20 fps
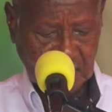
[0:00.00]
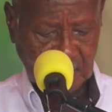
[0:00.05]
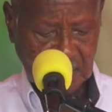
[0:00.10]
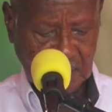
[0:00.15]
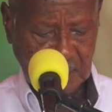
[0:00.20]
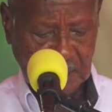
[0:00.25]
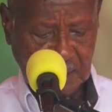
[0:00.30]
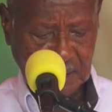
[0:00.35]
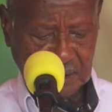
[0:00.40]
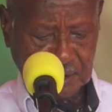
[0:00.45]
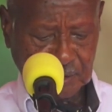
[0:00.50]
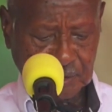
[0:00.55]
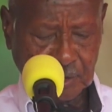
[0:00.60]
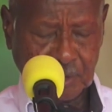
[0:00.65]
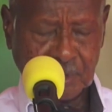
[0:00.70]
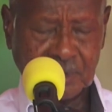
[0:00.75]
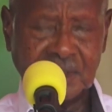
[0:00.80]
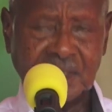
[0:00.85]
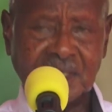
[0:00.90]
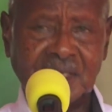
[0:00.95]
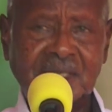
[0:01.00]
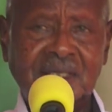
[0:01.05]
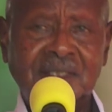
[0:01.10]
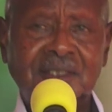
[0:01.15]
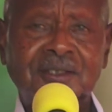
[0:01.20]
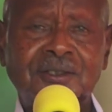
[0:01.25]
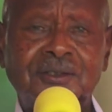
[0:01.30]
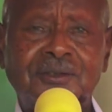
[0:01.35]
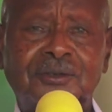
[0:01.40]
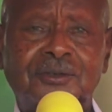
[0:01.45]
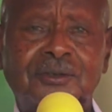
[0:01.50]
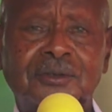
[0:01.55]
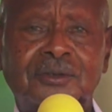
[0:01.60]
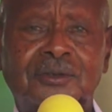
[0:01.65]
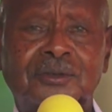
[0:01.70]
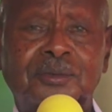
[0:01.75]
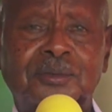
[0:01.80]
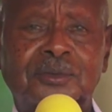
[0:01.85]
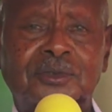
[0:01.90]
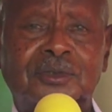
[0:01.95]
And in order
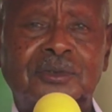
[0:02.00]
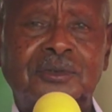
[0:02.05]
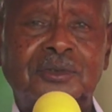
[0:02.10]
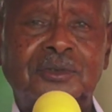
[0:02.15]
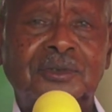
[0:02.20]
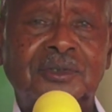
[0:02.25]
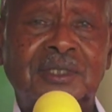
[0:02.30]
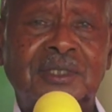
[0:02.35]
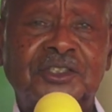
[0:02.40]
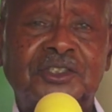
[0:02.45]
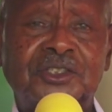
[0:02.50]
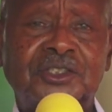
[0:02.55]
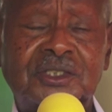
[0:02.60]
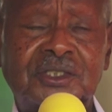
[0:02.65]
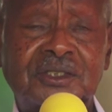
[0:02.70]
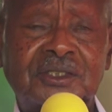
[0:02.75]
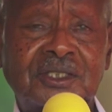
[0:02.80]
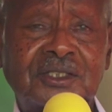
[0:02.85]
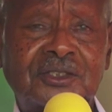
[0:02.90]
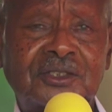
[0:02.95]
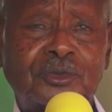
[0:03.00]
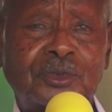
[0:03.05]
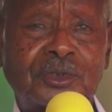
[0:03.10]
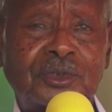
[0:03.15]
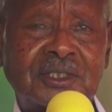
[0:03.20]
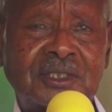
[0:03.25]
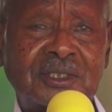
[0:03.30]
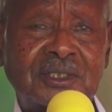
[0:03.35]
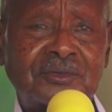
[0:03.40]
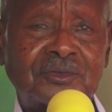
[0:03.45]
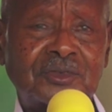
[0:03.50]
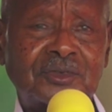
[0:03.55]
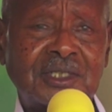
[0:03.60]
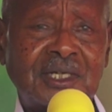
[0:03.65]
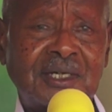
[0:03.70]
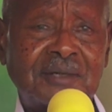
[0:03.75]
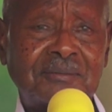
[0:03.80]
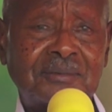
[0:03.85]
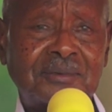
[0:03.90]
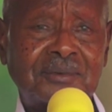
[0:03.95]
to assist this qualitative jump,